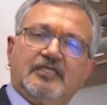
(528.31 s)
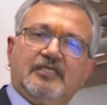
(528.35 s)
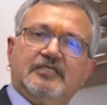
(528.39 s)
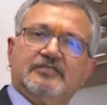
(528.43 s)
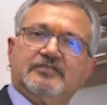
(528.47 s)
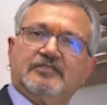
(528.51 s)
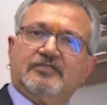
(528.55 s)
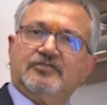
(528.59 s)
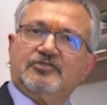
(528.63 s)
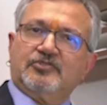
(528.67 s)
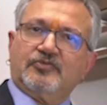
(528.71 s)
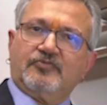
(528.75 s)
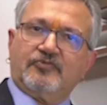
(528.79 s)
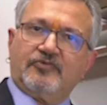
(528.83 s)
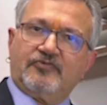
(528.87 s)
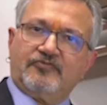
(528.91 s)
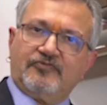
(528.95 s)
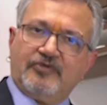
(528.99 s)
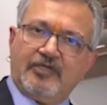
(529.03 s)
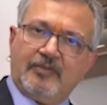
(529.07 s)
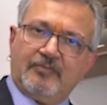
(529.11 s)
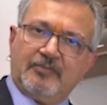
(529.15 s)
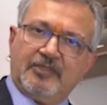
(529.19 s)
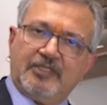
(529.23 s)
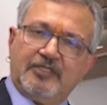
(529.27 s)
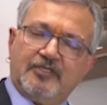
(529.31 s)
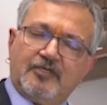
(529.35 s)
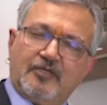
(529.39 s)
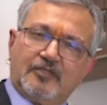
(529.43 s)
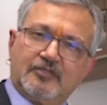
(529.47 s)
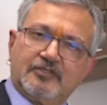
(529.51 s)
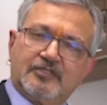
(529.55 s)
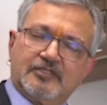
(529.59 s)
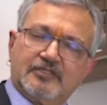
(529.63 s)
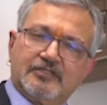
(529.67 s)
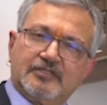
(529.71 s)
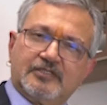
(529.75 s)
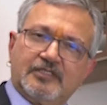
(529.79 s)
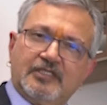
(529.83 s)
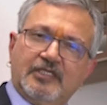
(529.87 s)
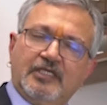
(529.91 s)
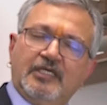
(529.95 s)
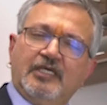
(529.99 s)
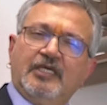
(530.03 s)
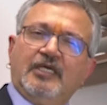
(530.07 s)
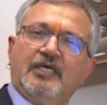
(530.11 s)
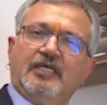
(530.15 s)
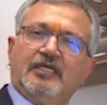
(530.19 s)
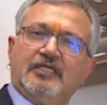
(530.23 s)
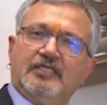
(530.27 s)
listen to our family doctors,
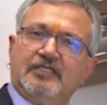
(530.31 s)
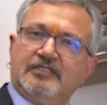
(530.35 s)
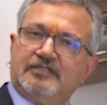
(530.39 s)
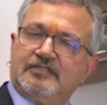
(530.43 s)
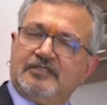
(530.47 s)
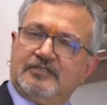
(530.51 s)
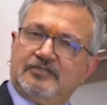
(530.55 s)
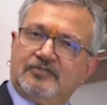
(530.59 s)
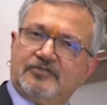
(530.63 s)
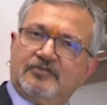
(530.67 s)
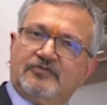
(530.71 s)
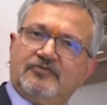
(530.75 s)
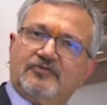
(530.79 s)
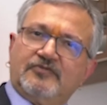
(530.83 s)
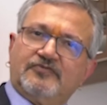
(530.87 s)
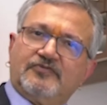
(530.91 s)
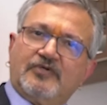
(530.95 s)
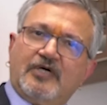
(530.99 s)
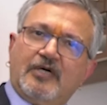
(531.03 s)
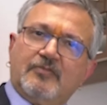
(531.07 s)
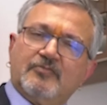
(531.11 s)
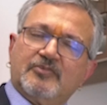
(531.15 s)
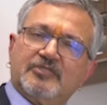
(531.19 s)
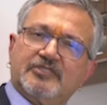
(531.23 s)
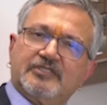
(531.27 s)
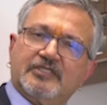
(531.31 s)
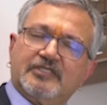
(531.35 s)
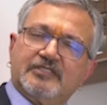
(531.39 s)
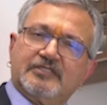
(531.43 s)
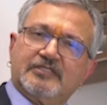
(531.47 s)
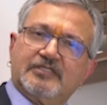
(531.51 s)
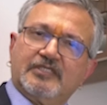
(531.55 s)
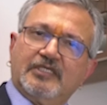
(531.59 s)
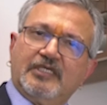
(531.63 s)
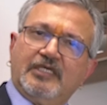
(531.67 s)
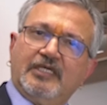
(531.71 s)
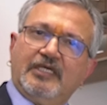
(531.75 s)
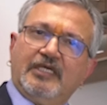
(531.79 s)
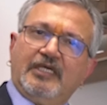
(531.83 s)
listen to our pharmacists,